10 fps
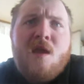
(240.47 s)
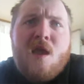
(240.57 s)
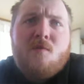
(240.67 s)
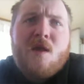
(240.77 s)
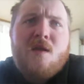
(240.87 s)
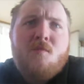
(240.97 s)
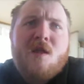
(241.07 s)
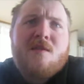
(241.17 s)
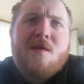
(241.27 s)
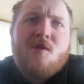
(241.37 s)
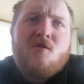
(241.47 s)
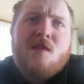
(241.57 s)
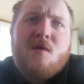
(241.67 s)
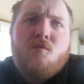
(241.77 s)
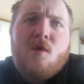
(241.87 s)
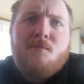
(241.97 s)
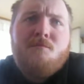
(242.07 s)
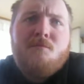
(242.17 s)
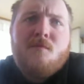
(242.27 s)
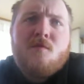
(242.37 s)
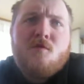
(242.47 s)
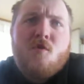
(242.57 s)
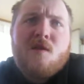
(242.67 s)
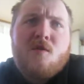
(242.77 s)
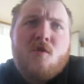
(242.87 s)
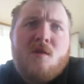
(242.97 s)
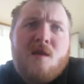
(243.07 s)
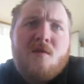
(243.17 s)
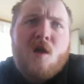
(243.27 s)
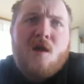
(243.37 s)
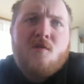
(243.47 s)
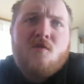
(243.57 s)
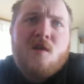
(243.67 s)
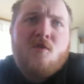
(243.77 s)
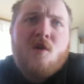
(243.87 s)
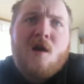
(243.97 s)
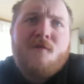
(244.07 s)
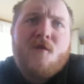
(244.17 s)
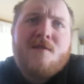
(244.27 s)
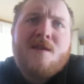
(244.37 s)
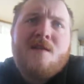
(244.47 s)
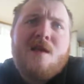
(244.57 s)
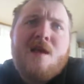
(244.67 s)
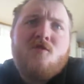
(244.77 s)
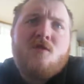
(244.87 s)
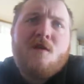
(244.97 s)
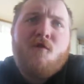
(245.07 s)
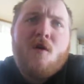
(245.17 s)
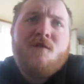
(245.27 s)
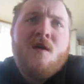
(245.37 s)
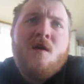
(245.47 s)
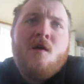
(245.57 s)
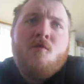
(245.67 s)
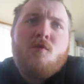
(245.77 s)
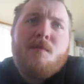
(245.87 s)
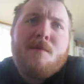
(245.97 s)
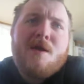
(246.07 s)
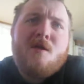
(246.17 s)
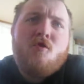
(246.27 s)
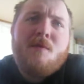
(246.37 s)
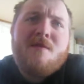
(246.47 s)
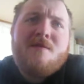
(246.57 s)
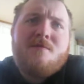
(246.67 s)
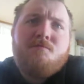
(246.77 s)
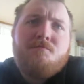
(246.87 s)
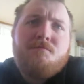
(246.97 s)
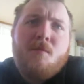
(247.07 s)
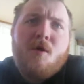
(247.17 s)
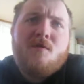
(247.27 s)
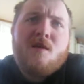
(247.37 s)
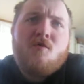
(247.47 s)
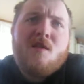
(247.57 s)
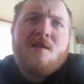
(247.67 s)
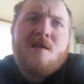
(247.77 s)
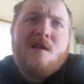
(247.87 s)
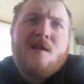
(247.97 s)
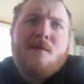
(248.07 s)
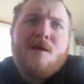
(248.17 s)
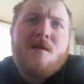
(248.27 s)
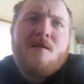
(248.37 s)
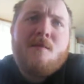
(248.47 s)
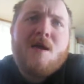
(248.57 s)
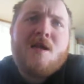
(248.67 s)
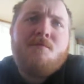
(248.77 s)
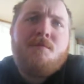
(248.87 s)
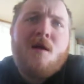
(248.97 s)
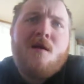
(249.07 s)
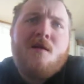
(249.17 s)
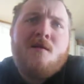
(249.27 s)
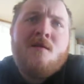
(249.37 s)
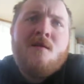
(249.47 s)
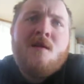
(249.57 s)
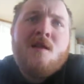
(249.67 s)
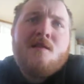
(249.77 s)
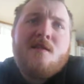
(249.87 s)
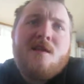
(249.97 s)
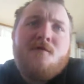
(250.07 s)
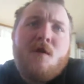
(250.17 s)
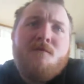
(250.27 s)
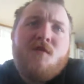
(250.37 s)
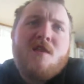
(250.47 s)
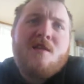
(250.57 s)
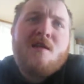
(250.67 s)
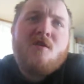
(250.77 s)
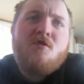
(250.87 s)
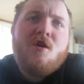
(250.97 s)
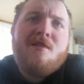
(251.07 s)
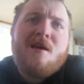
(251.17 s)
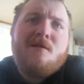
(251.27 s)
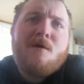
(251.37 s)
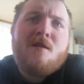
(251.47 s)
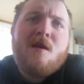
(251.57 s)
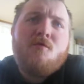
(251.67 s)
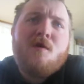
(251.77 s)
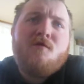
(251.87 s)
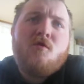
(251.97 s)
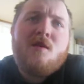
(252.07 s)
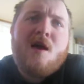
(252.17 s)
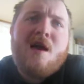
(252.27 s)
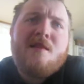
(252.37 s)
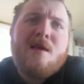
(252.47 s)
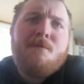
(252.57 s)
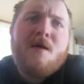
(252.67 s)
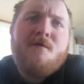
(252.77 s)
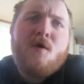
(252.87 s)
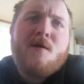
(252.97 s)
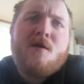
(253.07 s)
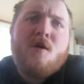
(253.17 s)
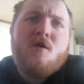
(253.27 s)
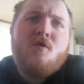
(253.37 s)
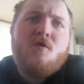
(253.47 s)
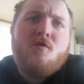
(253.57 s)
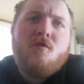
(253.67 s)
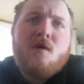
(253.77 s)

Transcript: in weighing what coverage they will lose under the law. Senator Arthur Skin Edge, the fourth Republican and Newman's proposed increase in the liability limit on Paul. We'll say from 15,000 to 30,000, but later we withdrew that idea. But if we're going to do